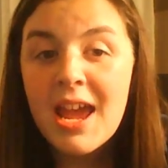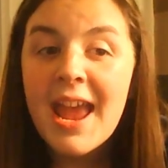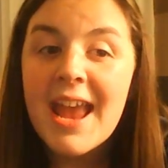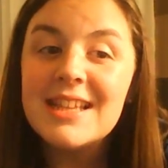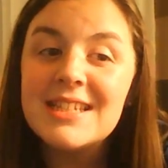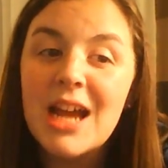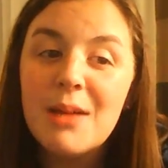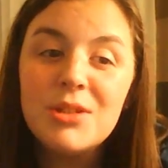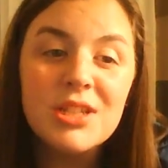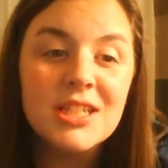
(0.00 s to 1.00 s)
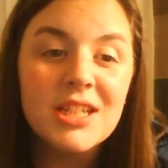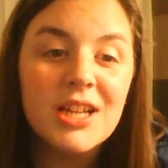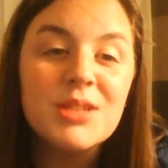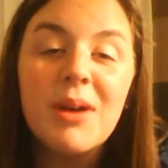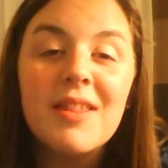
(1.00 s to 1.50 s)
It's time to
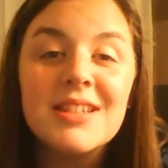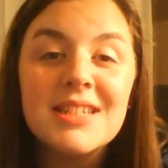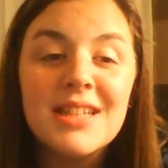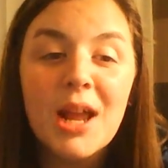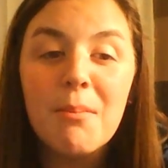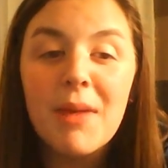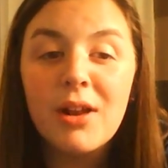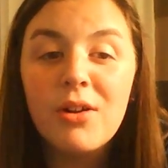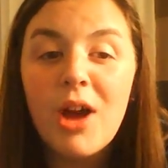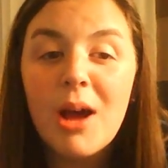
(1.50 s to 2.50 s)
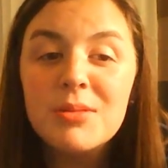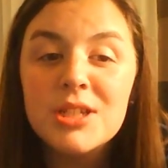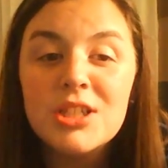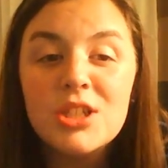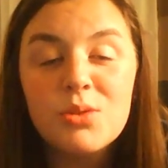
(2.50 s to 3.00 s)
discuss why this is not a medical
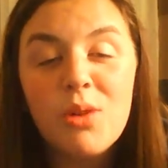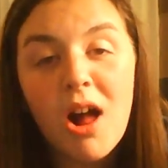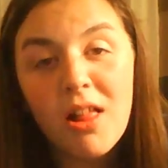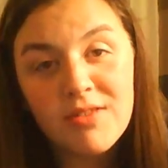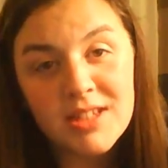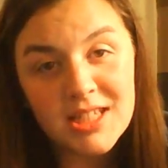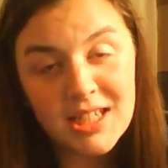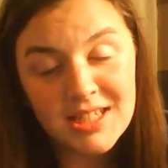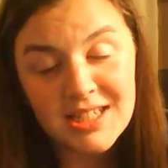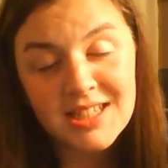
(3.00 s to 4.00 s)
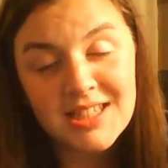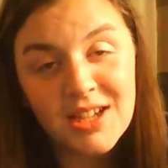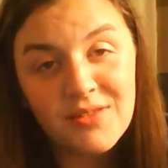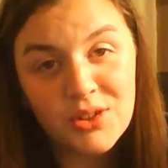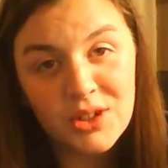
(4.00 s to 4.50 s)
option to all of the citizens
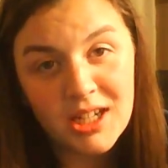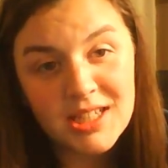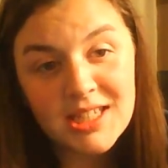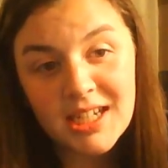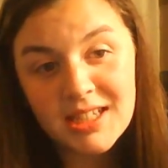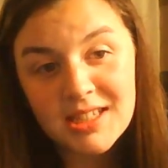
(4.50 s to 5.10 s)
of the United States.